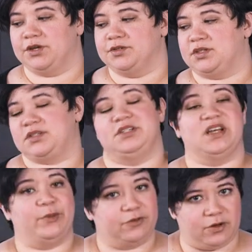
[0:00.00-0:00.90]
There's
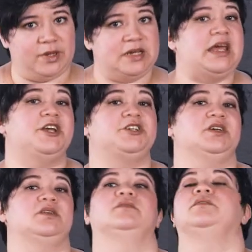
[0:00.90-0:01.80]
double
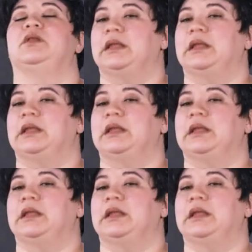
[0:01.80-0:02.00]
fermentation,